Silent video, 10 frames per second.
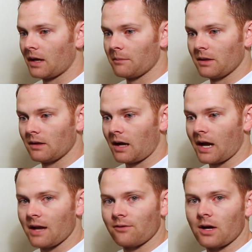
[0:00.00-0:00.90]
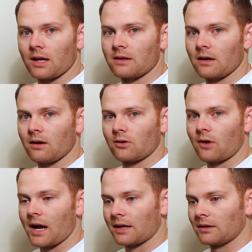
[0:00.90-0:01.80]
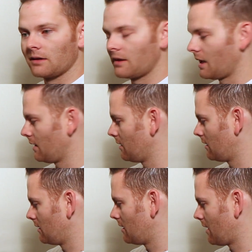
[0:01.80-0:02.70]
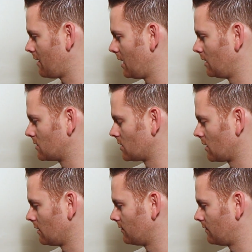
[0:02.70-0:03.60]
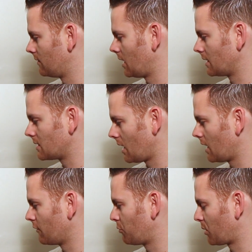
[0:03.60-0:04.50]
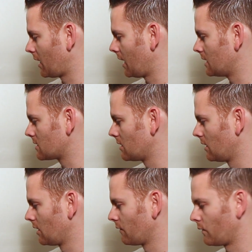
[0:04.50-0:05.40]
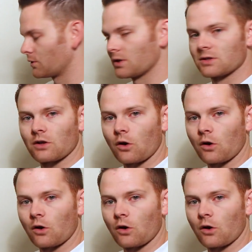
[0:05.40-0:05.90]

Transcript: I mean, I have got to tell Kraken that they deserve a ton of praise for just